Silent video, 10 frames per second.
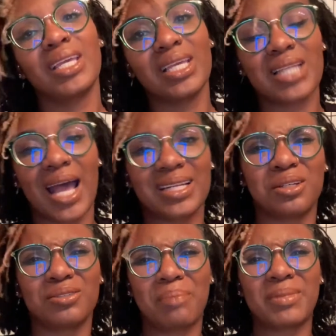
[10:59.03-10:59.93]

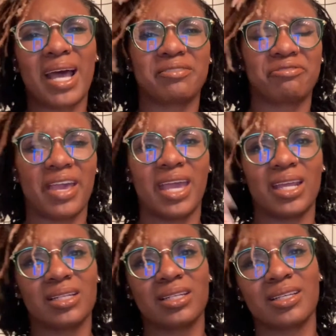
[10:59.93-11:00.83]
I'm not a
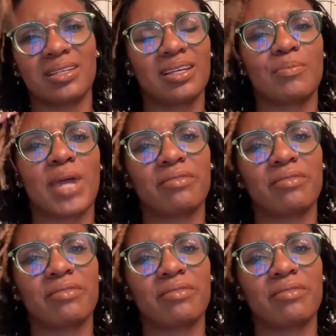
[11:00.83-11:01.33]
fan. I'm not a